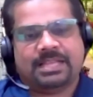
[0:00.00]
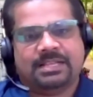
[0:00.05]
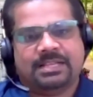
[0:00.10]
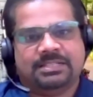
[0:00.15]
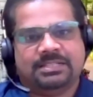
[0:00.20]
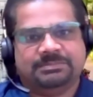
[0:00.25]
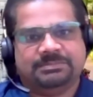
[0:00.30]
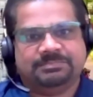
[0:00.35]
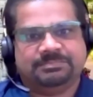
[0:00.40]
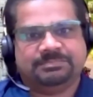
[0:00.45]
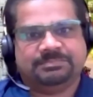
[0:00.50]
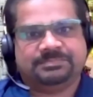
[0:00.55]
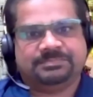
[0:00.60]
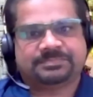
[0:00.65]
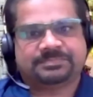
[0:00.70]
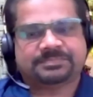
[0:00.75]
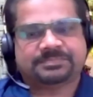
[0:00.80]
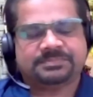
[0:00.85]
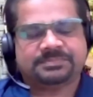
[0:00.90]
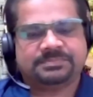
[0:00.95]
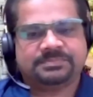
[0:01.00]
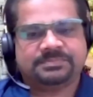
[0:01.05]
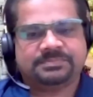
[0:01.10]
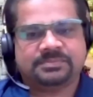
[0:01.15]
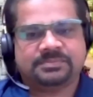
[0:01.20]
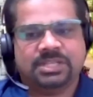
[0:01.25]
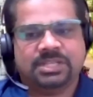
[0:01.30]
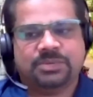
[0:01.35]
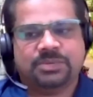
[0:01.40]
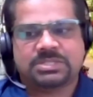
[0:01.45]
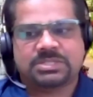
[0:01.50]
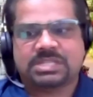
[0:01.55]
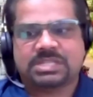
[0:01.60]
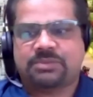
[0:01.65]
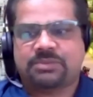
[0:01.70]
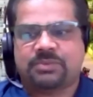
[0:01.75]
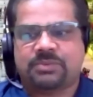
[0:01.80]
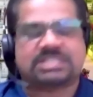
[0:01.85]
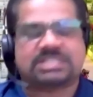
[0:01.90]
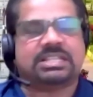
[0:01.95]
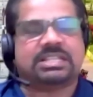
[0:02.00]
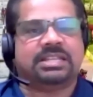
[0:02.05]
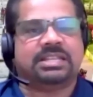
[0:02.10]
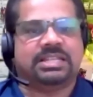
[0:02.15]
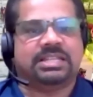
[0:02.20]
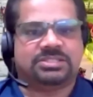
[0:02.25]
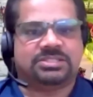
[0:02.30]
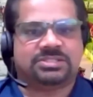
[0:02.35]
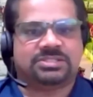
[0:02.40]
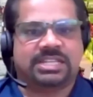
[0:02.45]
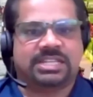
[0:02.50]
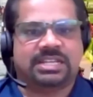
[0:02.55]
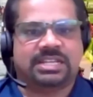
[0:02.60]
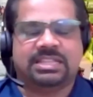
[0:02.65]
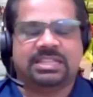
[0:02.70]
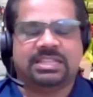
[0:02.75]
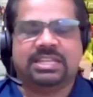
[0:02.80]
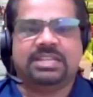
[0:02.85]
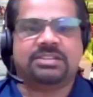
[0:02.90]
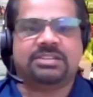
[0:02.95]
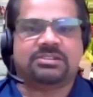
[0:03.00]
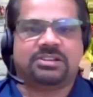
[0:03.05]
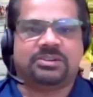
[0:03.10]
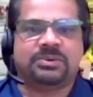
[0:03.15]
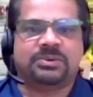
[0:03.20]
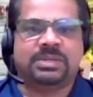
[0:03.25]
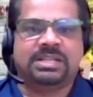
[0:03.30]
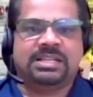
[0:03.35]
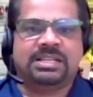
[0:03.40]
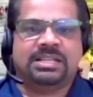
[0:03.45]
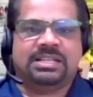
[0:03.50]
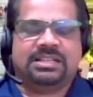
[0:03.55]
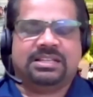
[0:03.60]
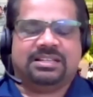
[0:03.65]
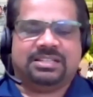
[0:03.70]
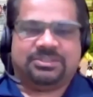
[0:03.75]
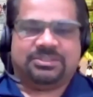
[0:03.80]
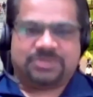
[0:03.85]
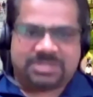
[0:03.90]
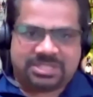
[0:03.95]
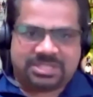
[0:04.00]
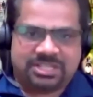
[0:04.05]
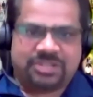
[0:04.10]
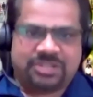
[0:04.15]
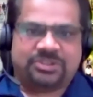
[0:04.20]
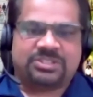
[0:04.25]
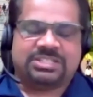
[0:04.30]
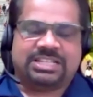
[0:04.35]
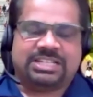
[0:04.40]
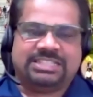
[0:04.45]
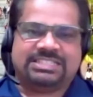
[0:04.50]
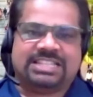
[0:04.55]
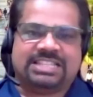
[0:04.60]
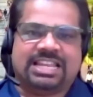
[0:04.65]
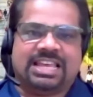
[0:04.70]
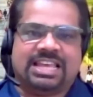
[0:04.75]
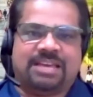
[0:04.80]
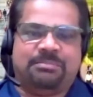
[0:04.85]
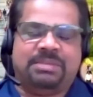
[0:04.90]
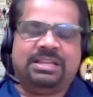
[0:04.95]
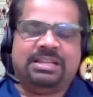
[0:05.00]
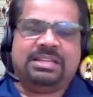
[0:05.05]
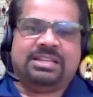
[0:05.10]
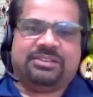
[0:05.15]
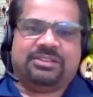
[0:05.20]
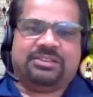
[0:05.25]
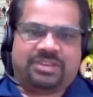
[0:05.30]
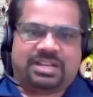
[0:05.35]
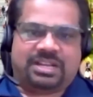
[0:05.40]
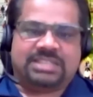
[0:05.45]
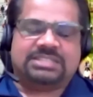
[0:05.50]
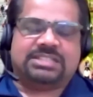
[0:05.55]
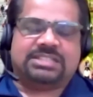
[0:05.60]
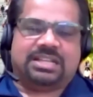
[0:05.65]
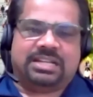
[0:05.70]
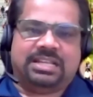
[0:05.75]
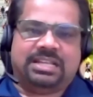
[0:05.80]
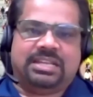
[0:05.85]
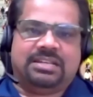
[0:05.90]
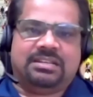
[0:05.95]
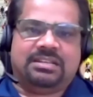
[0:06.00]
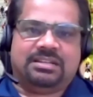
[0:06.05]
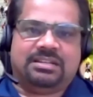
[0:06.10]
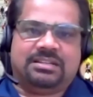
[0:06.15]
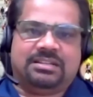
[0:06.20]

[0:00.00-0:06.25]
Um, it was at Wesleyan, as you said in the intro. It was a neuroscience lab where I studied